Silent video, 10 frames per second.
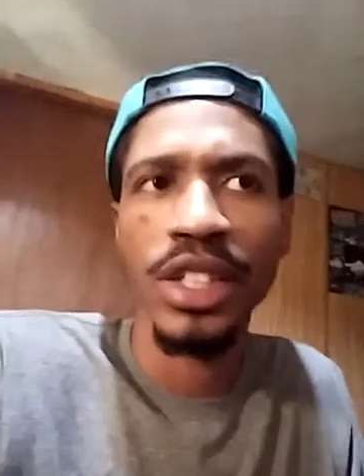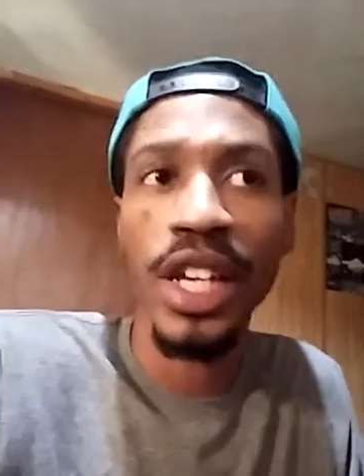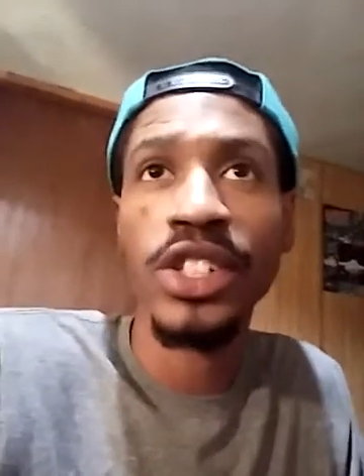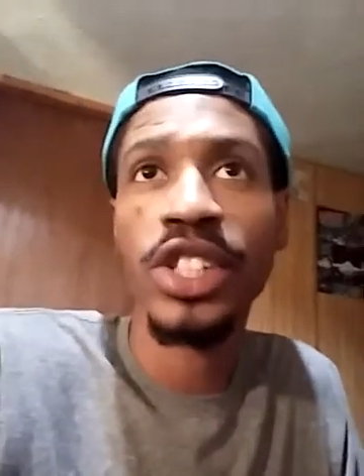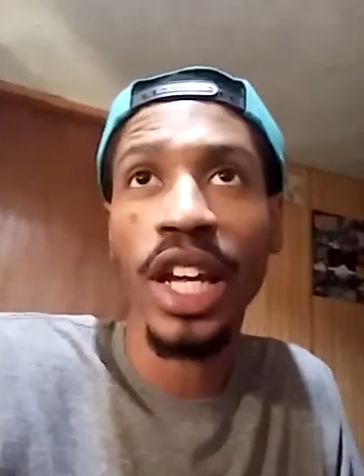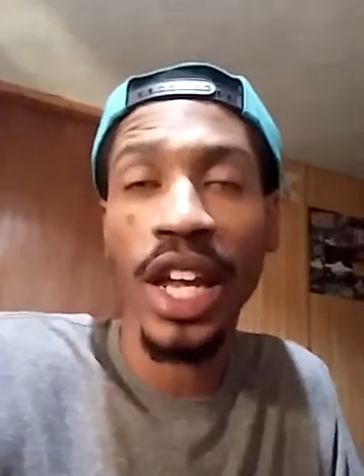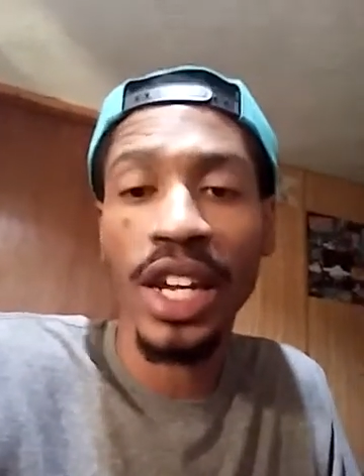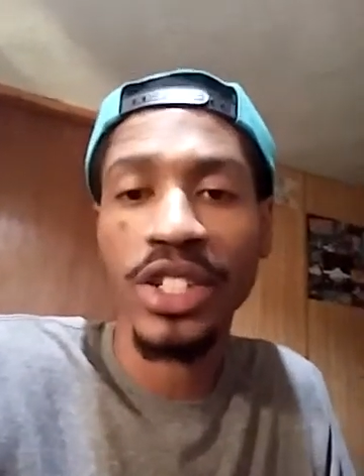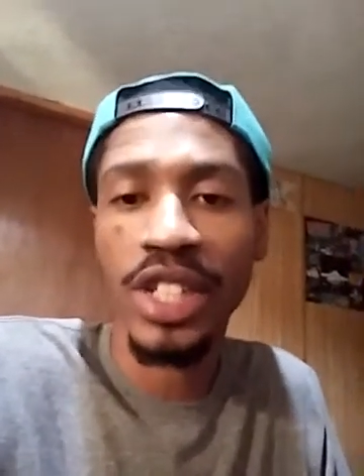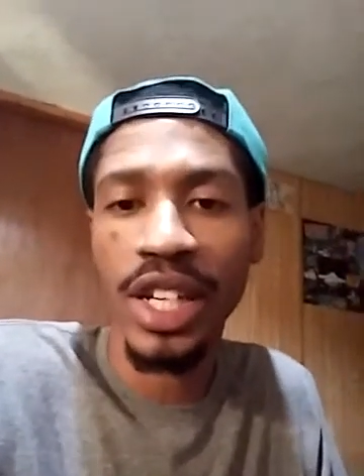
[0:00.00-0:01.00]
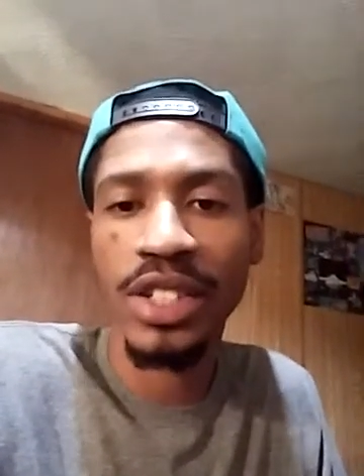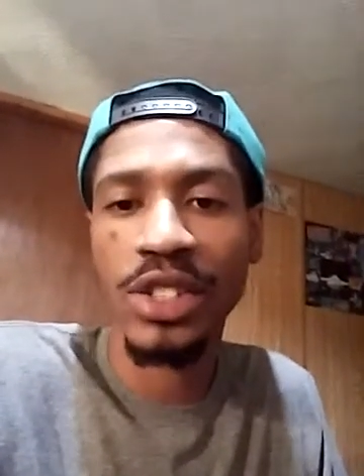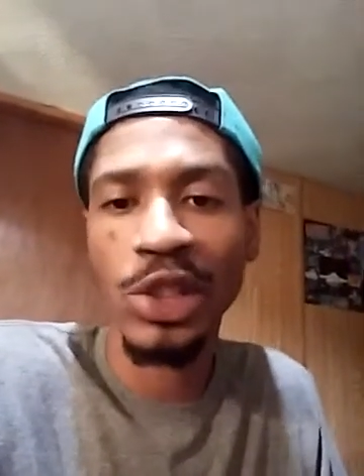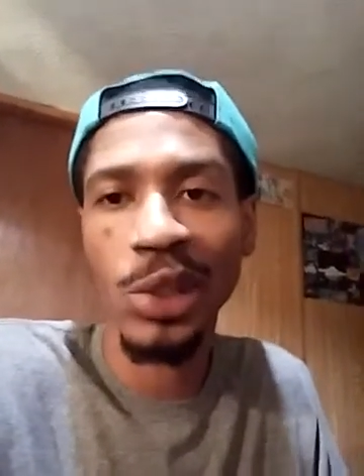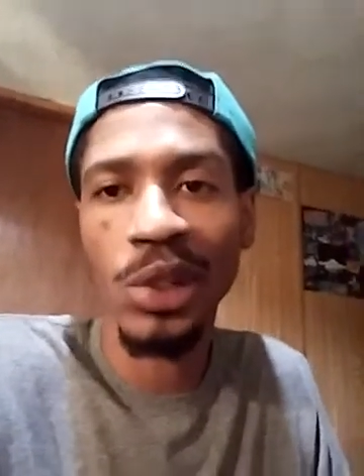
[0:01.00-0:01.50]
Deadshot had a chance
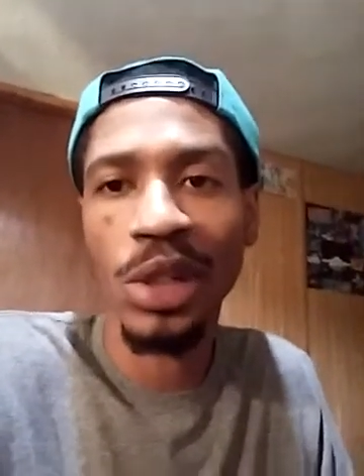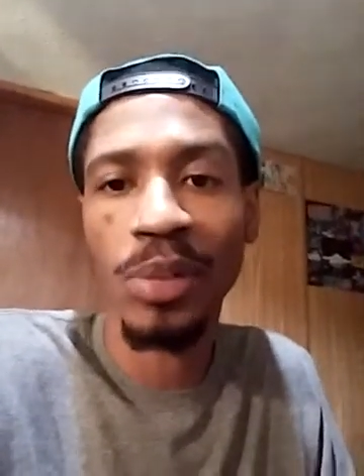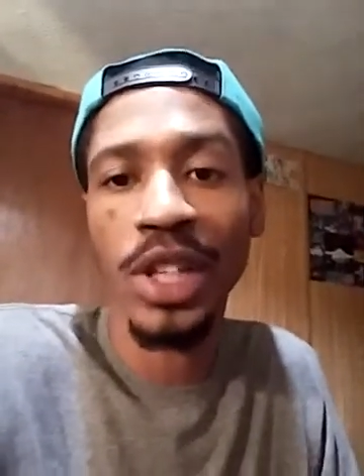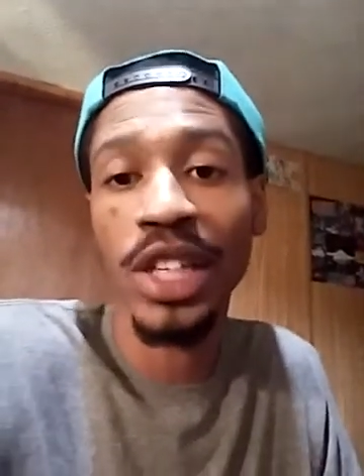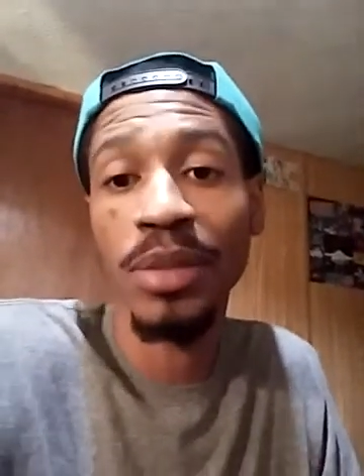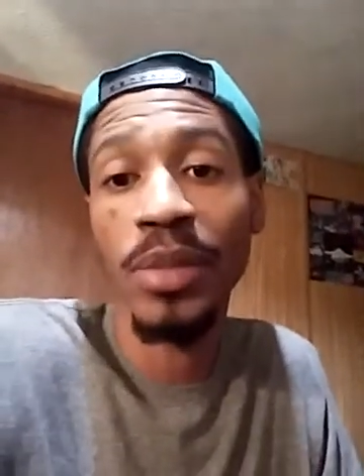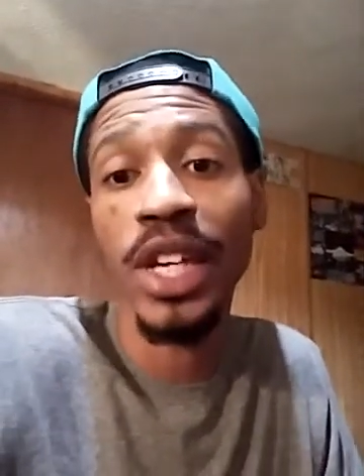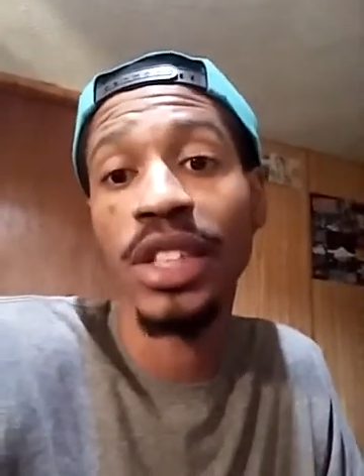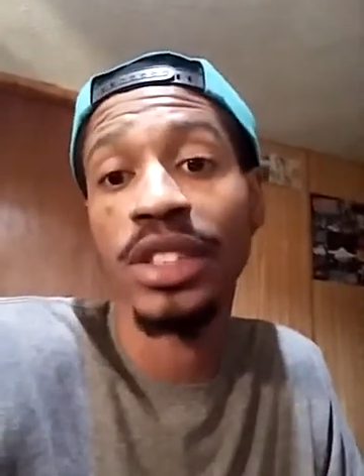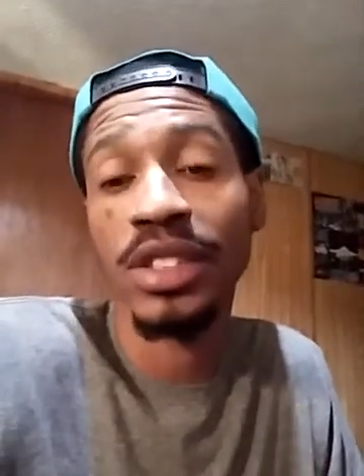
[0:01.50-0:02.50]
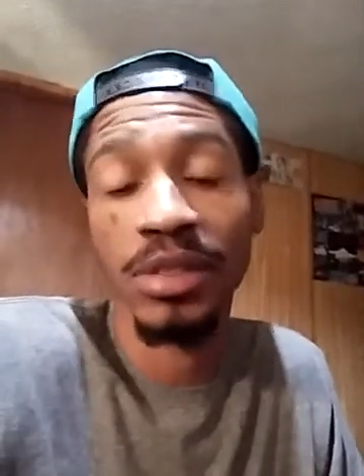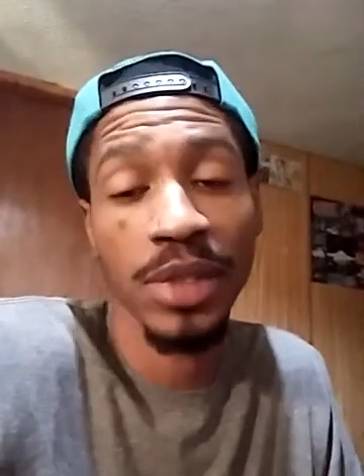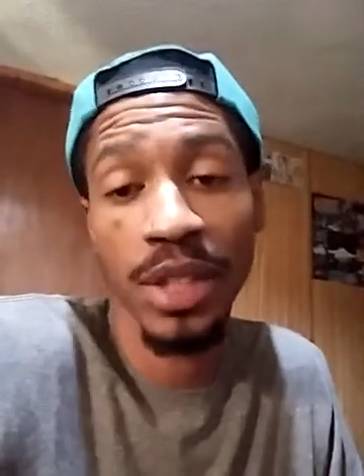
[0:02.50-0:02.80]
to shoot her, but he missed.